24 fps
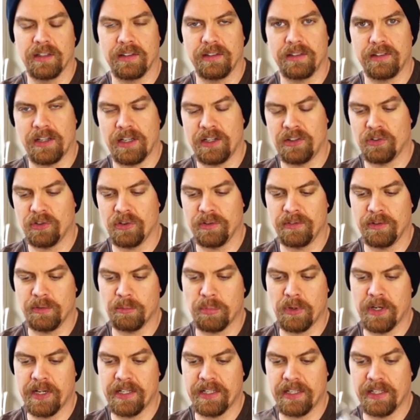danger of it
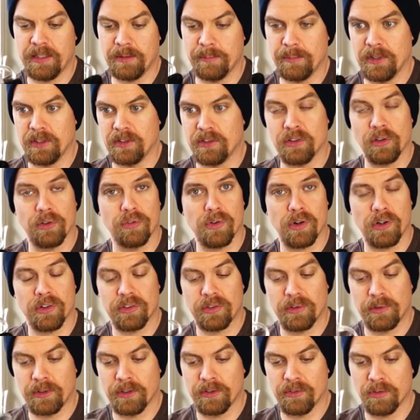breaking, but so far
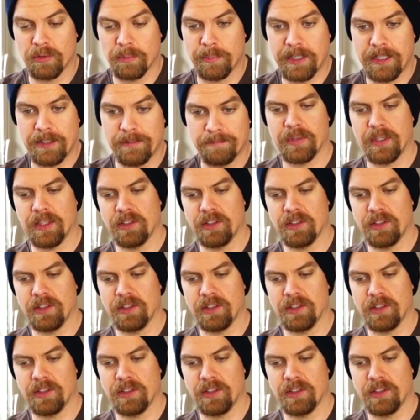so good for me.